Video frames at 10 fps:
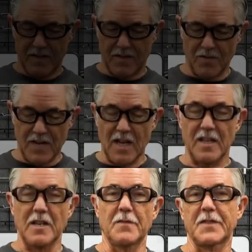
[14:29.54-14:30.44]
So now
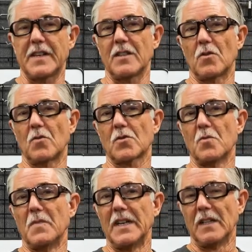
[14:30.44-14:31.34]
that you've seen the Ultra
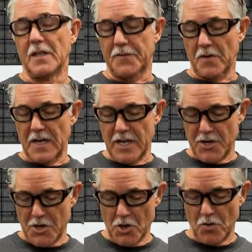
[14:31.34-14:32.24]
Mini Lifter in
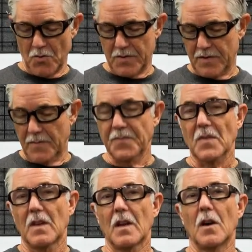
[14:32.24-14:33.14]
use,
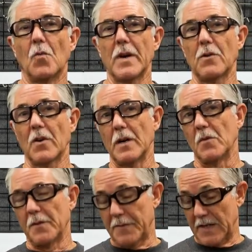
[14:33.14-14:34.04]
we were
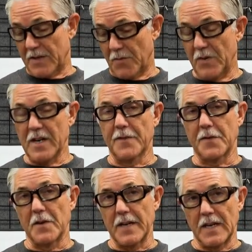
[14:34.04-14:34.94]
able to fix 3
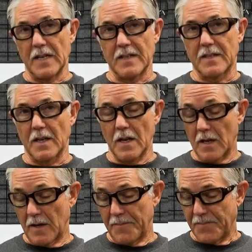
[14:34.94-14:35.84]
different dents.
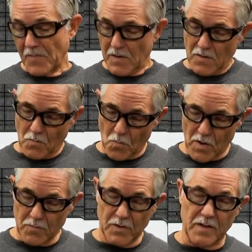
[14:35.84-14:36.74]

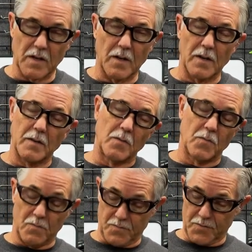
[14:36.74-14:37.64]
One was on a
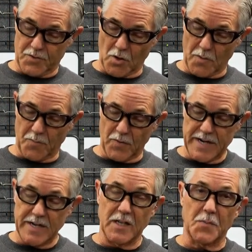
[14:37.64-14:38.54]
sharp
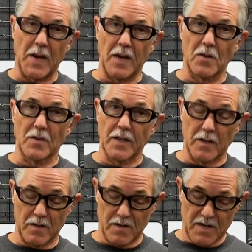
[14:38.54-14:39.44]
radius panel
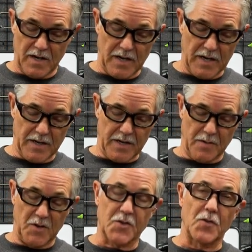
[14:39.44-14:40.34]
here. It
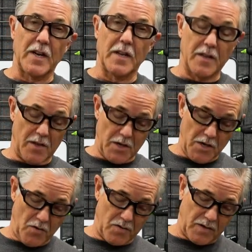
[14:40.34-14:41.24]
demonstrated the
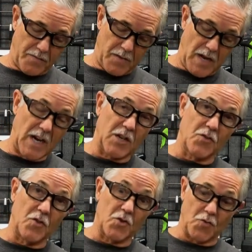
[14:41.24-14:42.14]
use of the
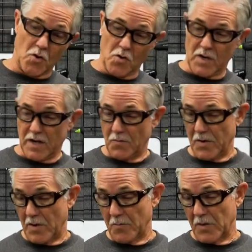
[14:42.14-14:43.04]
extra stroke, and we
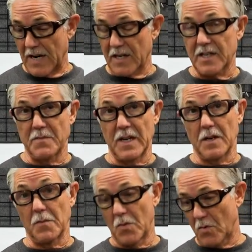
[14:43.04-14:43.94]
were able to actually make a
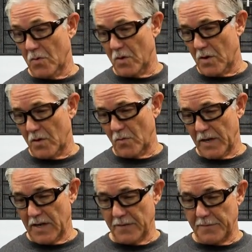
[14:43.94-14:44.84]
pull all the
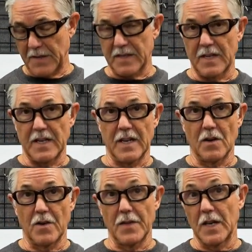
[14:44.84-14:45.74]
way and fix the dent
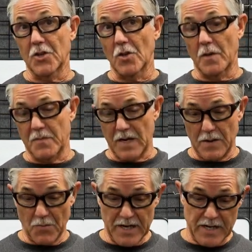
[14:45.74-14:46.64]
on that sharp
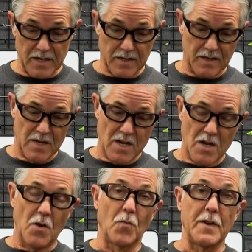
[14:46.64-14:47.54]
type radius.
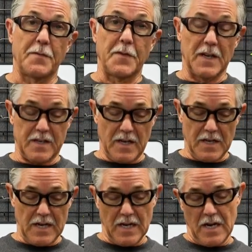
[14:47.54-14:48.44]
We fixed a
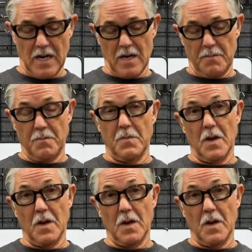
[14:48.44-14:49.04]
dent in a